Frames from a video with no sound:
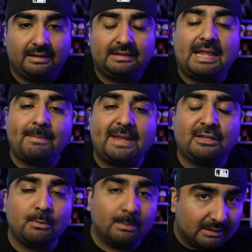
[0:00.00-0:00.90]
They
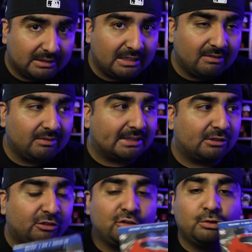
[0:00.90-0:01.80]
make you believe that
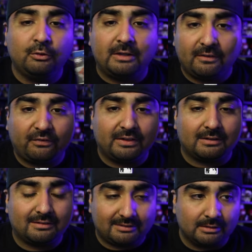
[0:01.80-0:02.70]
they're two
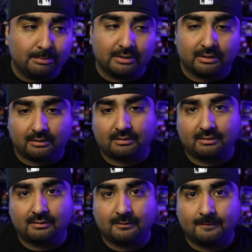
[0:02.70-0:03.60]
different
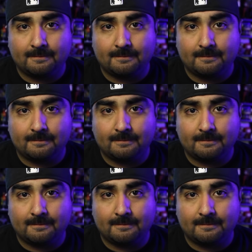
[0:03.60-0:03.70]
steelbooks,